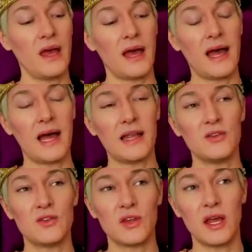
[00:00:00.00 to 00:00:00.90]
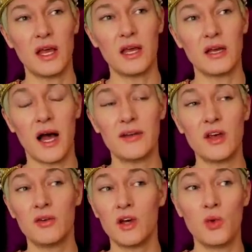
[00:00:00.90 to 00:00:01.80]
And I
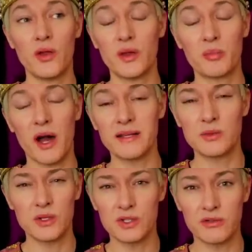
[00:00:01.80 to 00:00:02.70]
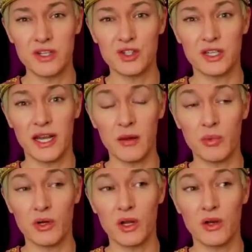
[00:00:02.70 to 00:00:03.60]
don't know what the price was originally,
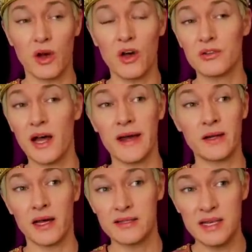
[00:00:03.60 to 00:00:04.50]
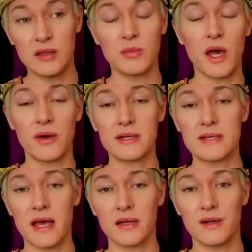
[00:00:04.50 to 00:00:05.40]
but online I see them going
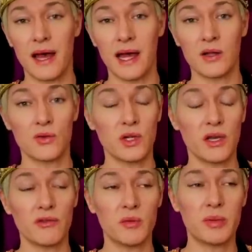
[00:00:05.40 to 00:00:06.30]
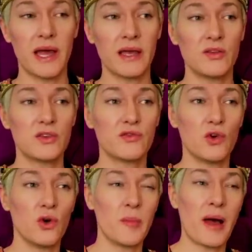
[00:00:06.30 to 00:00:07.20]
secondhand all over the place
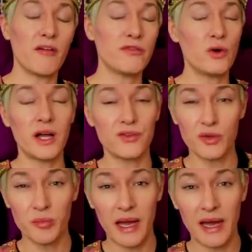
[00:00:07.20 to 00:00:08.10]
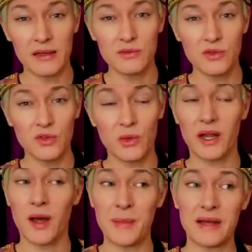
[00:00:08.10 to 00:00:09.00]
for about £400. Well,
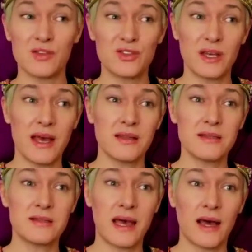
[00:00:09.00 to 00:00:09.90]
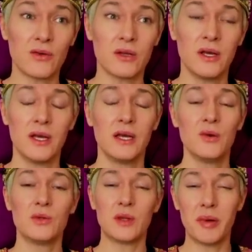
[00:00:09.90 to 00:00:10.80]
I managed to get this down
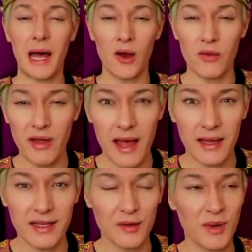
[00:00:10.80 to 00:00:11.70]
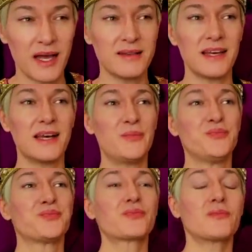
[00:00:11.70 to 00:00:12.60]
with the power of haggling my dear
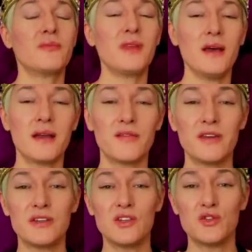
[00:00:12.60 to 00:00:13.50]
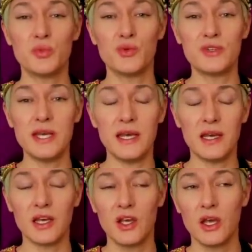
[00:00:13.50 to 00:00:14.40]
at a vintage
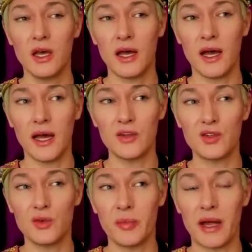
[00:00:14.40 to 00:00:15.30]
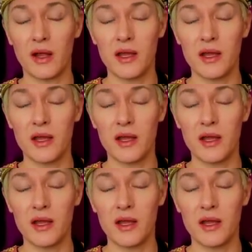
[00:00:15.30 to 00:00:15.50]
boutique uh, to about